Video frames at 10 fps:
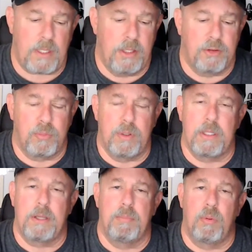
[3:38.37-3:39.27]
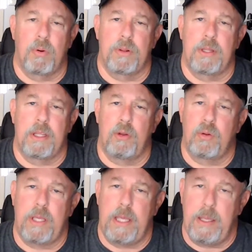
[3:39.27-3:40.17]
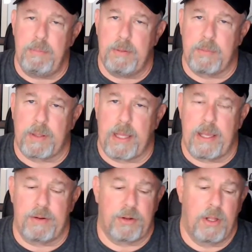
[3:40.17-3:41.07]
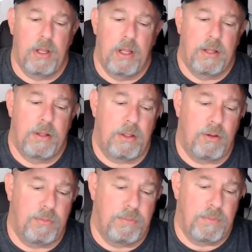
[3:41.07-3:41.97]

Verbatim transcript: It's really important that you keep them engaged, that you